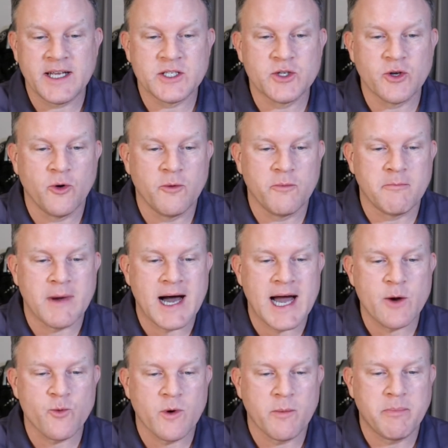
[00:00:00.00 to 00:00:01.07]
So my
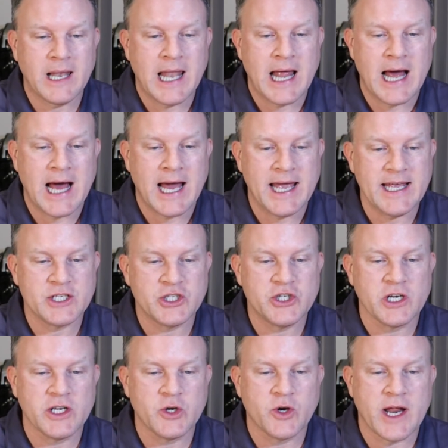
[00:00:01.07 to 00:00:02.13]
reply is
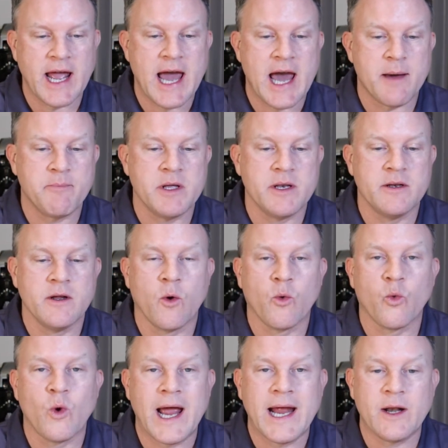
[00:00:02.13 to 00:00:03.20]
generally going to happen
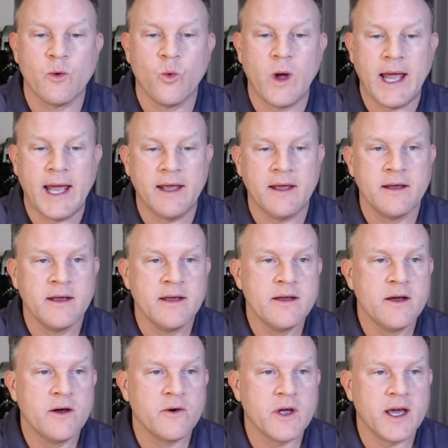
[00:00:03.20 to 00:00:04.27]
right away,
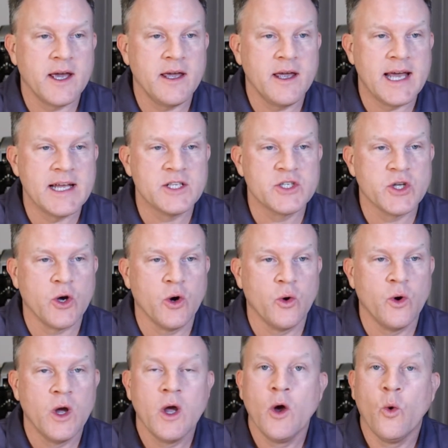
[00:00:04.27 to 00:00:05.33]
okay? And
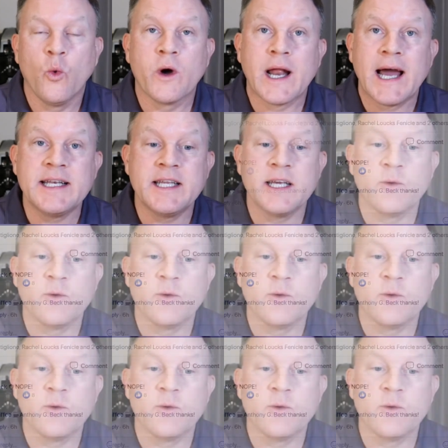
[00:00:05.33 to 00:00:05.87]
so what I did